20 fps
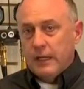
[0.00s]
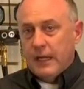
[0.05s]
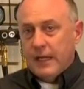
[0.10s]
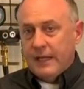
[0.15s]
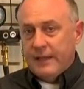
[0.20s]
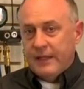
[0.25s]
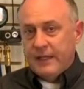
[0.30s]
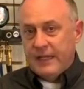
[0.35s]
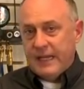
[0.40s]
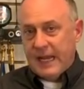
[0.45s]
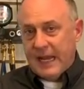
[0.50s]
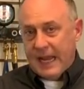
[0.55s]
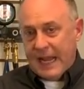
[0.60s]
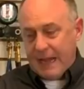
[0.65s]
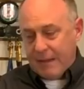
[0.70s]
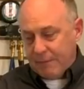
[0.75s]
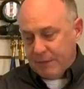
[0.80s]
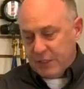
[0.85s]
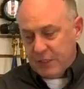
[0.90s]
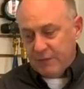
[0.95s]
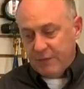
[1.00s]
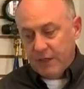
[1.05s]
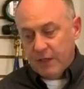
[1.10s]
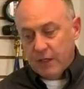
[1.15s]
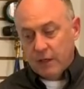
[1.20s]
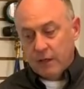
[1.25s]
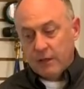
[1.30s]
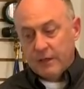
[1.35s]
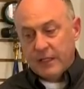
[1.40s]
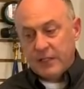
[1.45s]
and then the
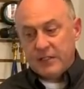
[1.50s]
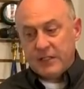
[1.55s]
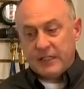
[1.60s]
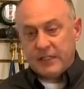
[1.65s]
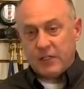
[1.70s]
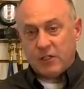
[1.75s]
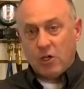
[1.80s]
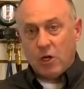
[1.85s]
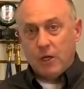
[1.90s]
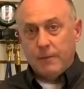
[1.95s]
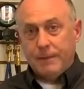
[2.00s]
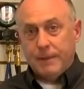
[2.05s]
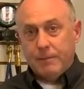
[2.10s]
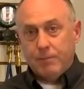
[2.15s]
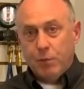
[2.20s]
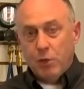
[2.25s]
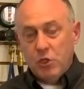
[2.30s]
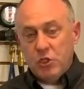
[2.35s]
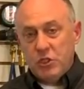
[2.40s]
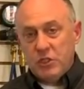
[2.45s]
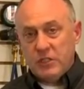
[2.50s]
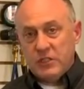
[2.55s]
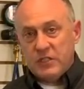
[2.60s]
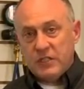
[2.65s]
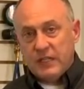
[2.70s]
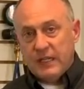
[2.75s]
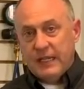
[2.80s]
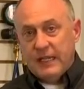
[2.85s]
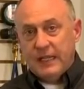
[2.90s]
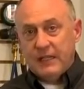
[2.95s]
atmosphere that's at the carpet pushes
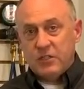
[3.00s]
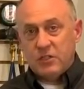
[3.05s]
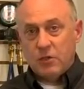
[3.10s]
in.